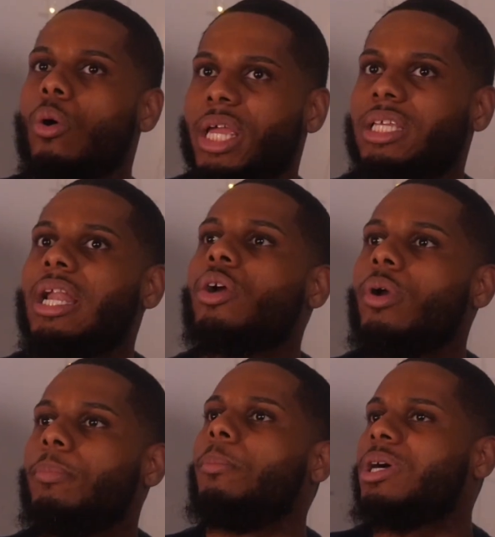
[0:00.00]
you know, and then
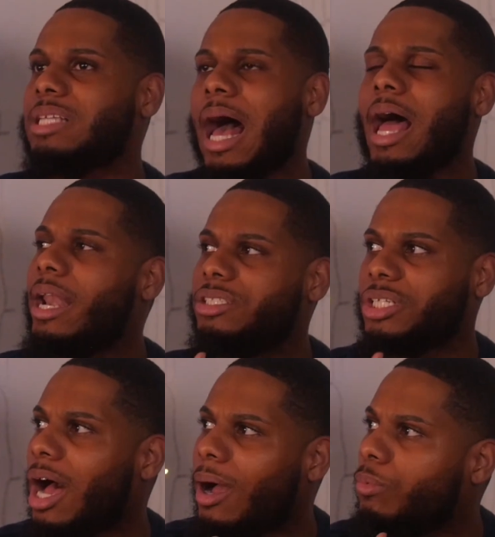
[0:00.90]
I crept, because I
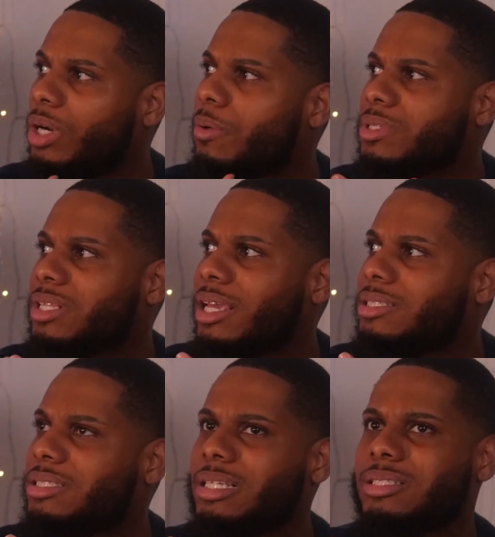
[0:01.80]
had a job when I was like